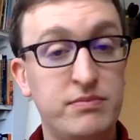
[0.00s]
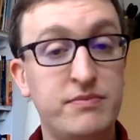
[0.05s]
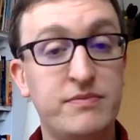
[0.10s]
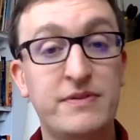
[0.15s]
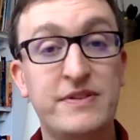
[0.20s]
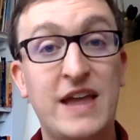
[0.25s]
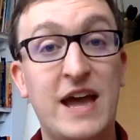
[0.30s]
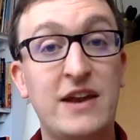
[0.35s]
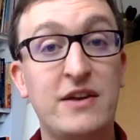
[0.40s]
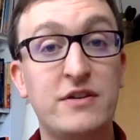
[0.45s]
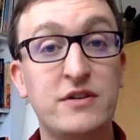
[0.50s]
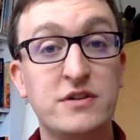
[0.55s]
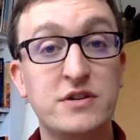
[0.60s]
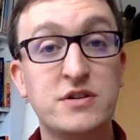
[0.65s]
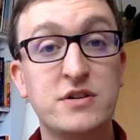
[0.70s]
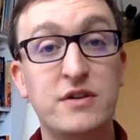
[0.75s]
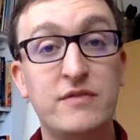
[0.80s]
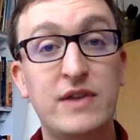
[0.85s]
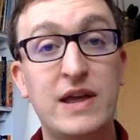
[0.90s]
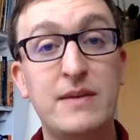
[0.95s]
standard
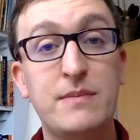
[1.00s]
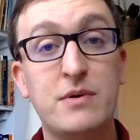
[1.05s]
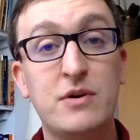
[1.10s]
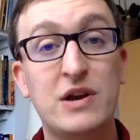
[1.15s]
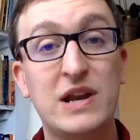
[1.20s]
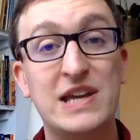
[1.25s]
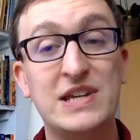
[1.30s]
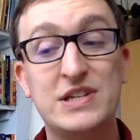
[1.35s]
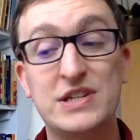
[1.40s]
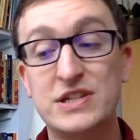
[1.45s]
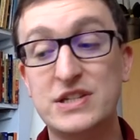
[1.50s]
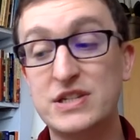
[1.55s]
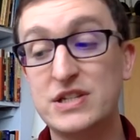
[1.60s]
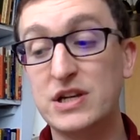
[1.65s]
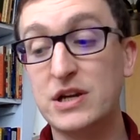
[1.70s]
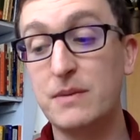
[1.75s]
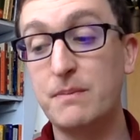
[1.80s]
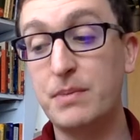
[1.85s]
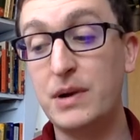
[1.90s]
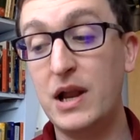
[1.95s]
of labour relations to
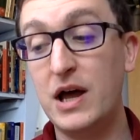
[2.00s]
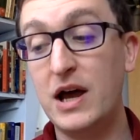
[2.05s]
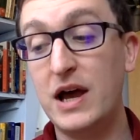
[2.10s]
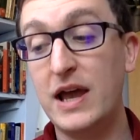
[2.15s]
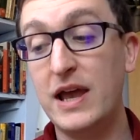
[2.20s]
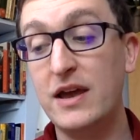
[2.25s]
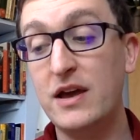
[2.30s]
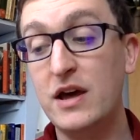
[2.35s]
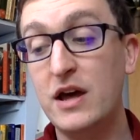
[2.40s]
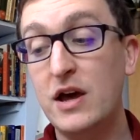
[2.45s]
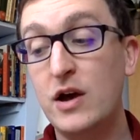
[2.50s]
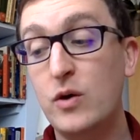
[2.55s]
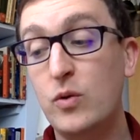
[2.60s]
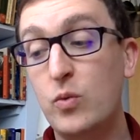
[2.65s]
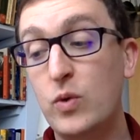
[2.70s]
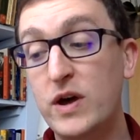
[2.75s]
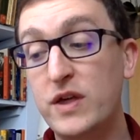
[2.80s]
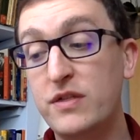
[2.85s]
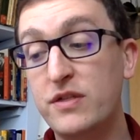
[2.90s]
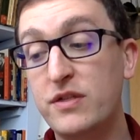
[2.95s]
comply
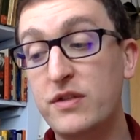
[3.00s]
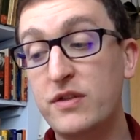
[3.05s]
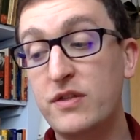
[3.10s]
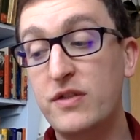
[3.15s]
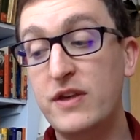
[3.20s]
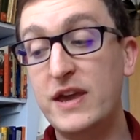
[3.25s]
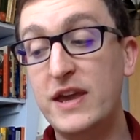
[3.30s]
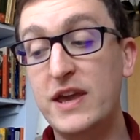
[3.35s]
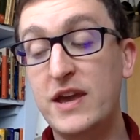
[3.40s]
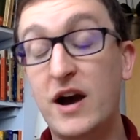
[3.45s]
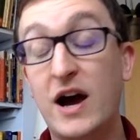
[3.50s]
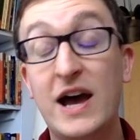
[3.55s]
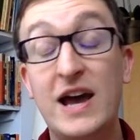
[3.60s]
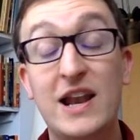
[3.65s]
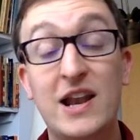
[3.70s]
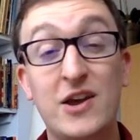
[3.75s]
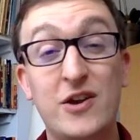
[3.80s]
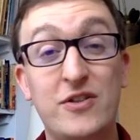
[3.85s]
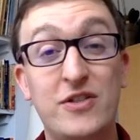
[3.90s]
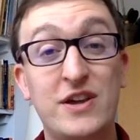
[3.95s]
with the
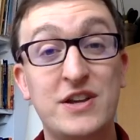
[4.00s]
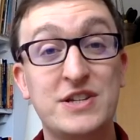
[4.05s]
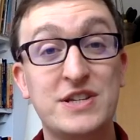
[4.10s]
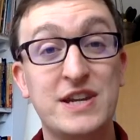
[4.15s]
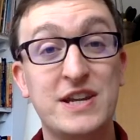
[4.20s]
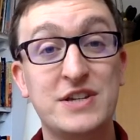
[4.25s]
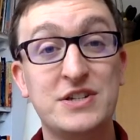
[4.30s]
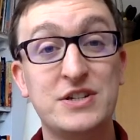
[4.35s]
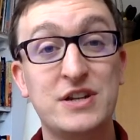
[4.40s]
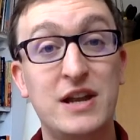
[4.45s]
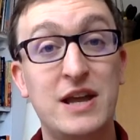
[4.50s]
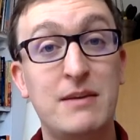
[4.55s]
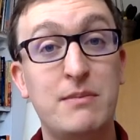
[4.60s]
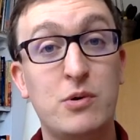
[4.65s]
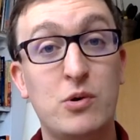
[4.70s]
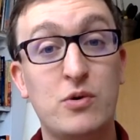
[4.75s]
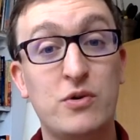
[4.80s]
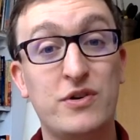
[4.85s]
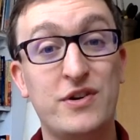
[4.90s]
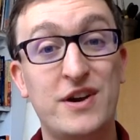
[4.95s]
ILO, the International Labour
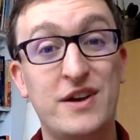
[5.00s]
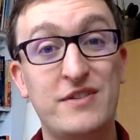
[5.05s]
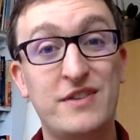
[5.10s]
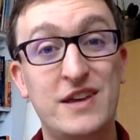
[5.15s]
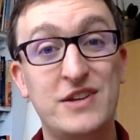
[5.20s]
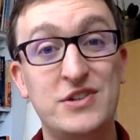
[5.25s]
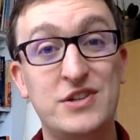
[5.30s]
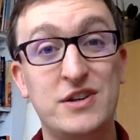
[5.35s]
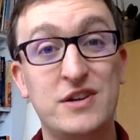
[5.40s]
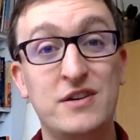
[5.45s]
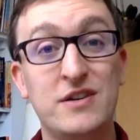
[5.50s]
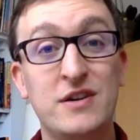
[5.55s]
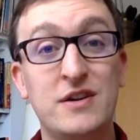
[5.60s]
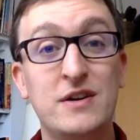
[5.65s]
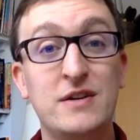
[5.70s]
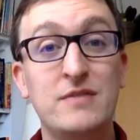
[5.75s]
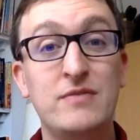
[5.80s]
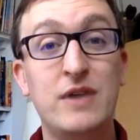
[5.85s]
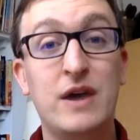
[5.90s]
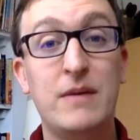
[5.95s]
Organization.
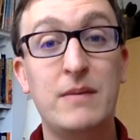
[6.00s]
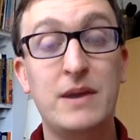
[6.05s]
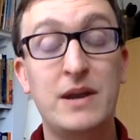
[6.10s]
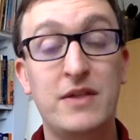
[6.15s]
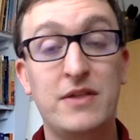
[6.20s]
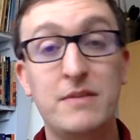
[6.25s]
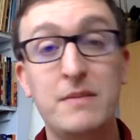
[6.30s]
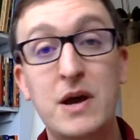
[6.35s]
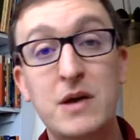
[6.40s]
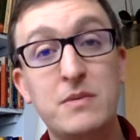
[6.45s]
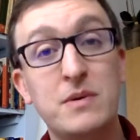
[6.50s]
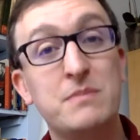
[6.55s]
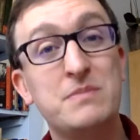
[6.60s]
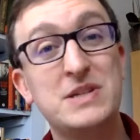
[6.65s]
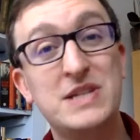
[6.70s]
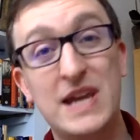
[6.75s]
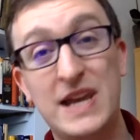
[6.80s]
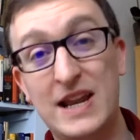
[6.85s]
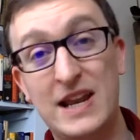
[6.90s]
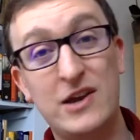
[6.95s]
And at the moment,
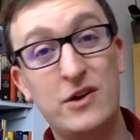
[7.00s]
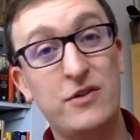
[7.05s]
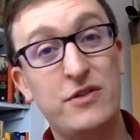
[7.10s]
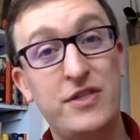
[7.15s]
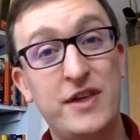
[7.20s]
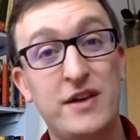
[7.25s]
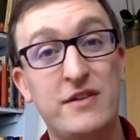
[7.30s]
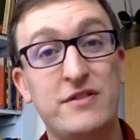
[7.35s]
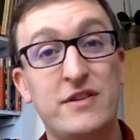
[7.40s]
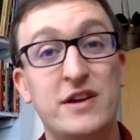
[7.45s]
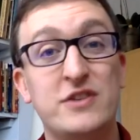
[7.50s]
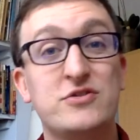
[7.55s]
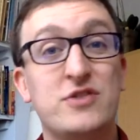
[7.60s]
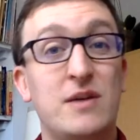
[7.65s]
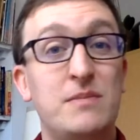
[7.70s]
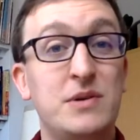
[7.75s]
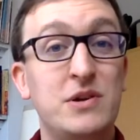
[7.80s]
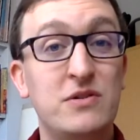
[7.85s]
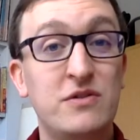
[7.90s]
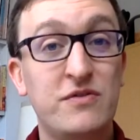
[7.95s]
particularly on things like
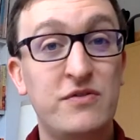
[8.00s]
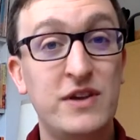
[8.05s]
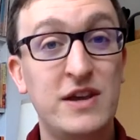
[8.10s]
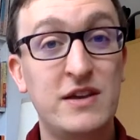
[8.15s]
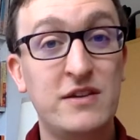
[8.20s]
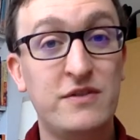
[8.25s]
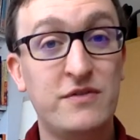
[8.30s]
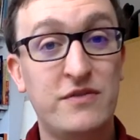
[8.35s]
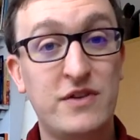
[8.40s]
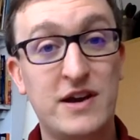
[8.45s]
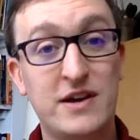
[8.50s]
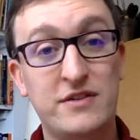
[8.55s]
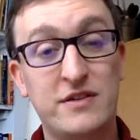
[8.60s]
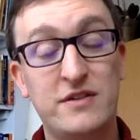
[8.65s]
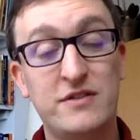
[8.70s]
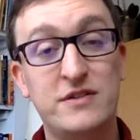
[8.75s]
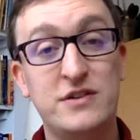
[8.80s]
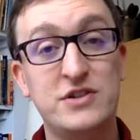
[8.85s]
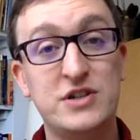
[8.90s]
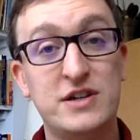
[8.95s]
tribunal fees for
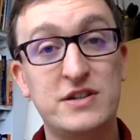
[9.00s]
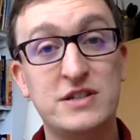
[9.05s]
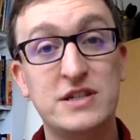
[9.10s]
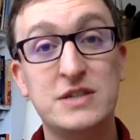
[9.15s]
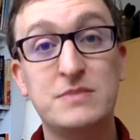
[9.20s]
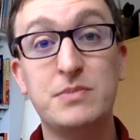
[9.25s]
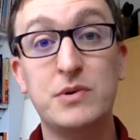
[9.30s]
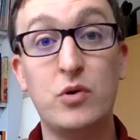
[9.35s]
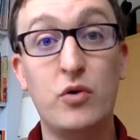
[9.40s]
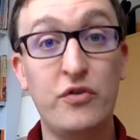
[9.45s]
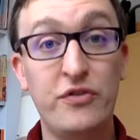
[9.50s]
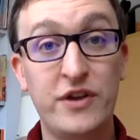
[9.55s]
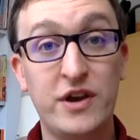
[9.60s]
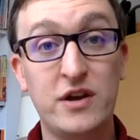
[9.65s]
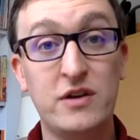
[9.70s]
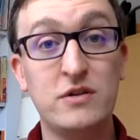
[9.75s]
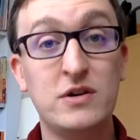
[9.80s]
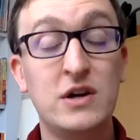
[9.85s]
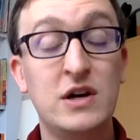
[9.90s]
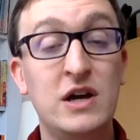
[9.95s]
access to justice, but also
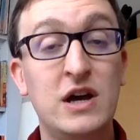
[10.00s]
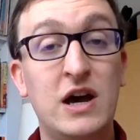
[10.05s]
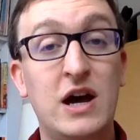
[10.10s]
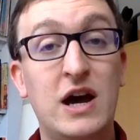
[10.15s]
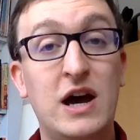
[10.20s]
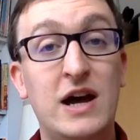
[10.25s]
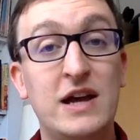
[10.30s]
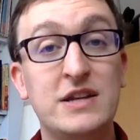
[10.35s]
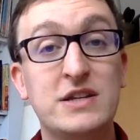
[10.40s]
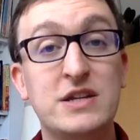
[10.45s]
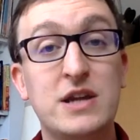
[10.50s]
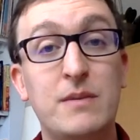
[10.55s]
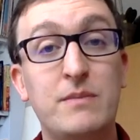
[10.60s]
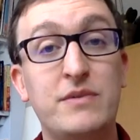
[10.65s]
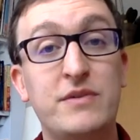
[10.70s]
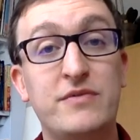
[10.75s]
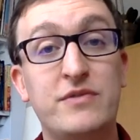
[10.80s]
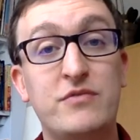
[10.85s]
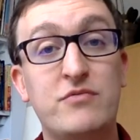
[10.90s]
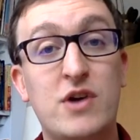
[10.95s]
in terms
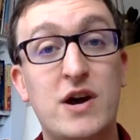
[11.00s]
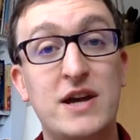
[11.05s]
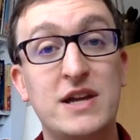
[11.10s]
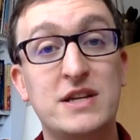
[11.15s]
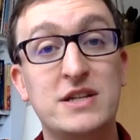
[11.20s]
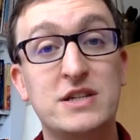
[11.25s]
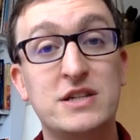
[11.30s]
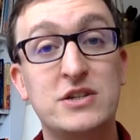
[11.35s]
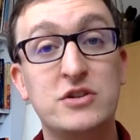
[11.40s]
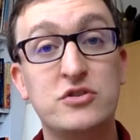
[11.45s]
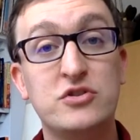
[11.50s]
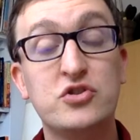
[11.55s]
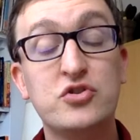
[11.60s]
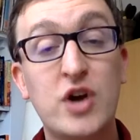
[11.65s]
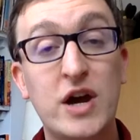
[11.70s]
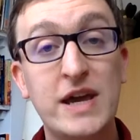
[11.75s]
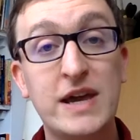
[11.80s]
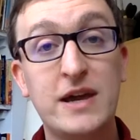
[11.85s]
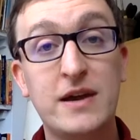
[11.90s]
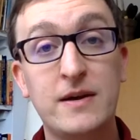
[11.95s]
of the right to
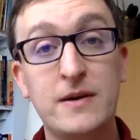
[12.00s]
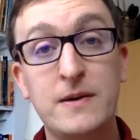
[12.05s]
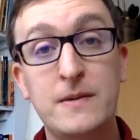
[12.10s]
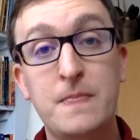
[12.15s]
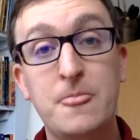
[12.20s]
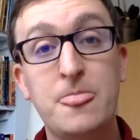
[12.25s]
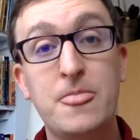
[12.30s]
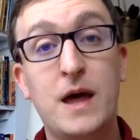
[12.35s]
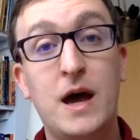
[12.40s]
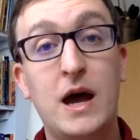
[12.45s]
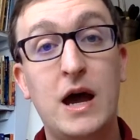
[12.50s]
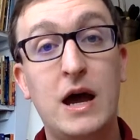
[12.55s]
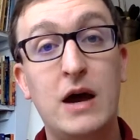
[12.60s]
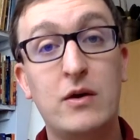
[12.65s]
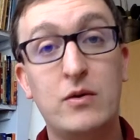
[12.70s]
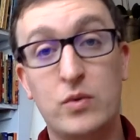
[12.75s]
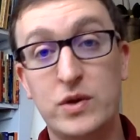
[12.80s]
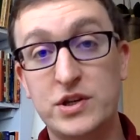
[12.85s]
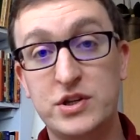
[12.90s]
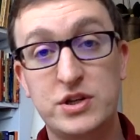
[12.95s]
strike,
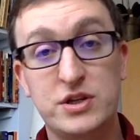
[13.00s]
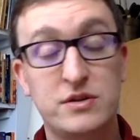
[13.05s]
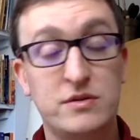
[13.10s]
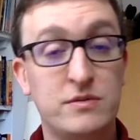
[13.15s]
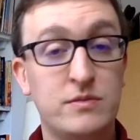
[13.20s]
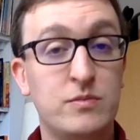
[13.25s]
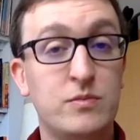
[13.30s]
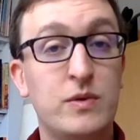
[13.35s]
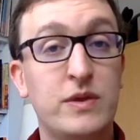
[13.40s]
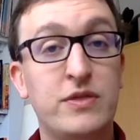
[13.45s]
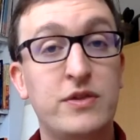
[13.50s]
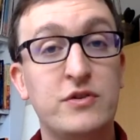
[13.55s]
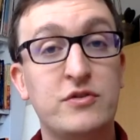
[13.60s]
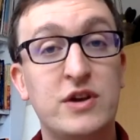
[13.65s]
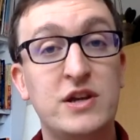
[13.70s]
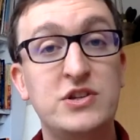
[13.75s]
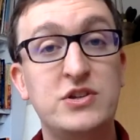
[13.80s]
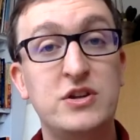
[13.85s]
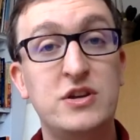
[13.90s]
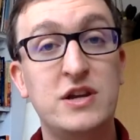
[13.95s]
which with the
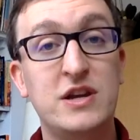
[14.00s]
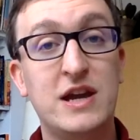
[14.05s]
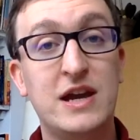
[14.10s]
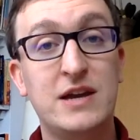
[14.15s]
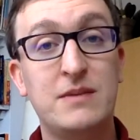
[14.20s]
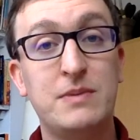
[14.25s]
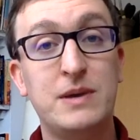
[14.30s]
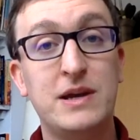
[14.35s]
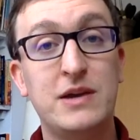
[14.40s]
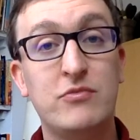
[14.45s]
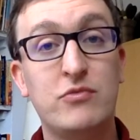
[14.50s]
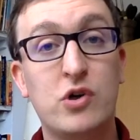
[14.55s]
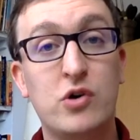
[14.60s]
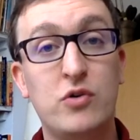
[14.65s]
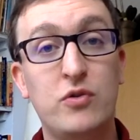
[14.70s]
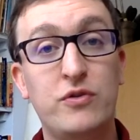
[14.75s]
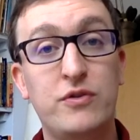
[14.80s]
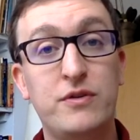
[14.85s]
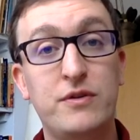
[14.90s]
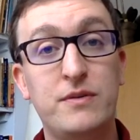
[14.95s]
Trade Union Act being
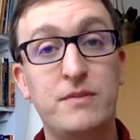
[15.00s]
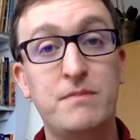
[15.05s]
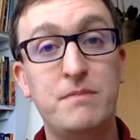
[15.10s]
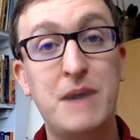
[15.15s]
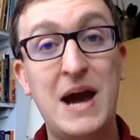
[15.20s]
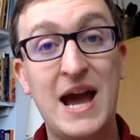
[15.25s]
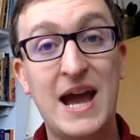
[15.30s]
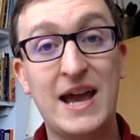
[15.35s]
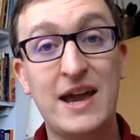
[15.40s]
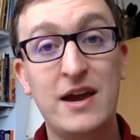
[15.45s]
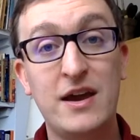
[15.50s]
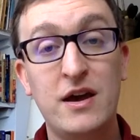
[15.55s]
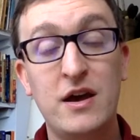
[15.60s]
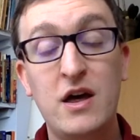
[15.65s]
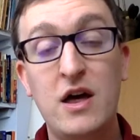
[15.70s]
rolled back